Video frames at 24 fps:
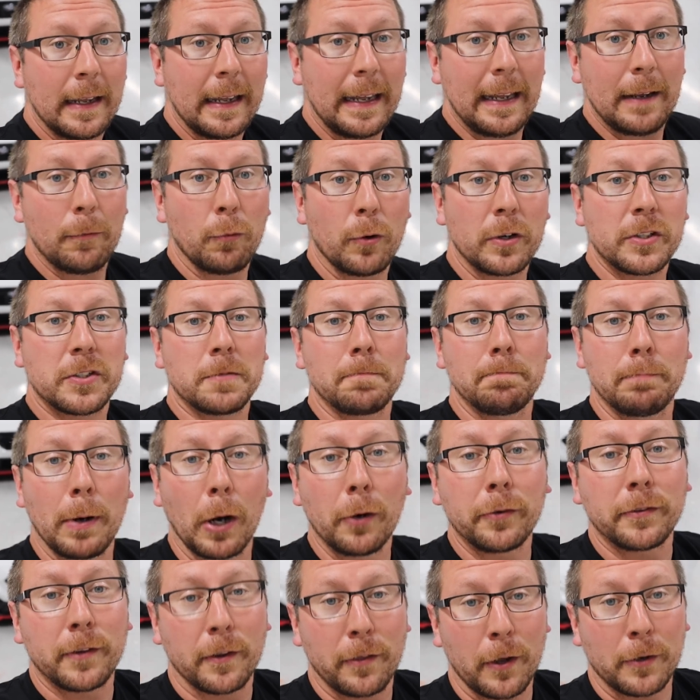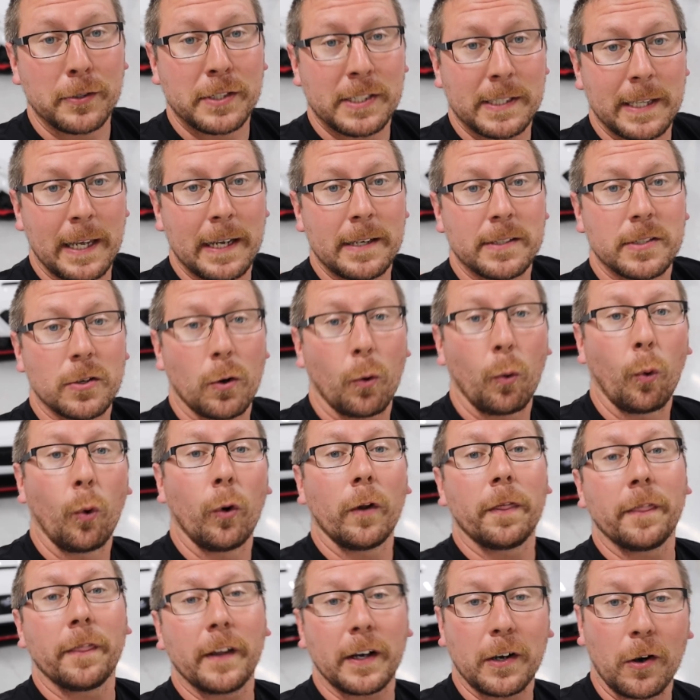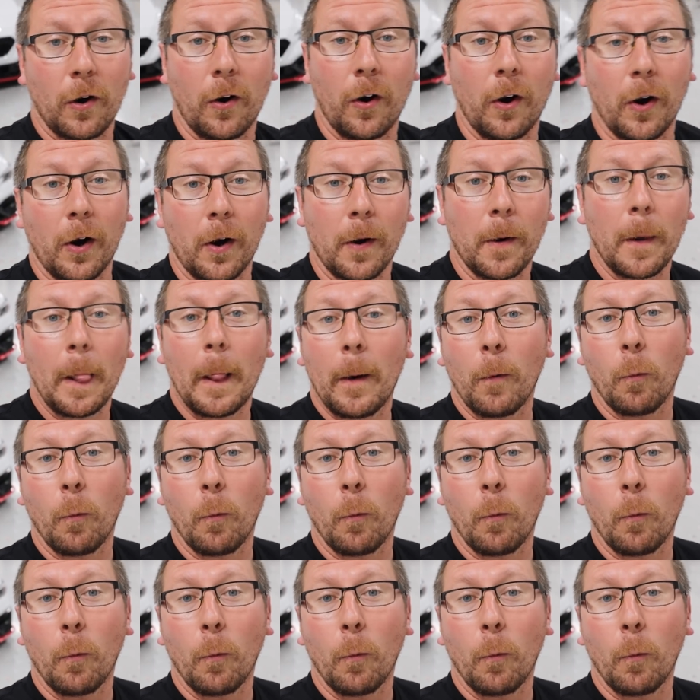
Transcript: He wants both of those things on the car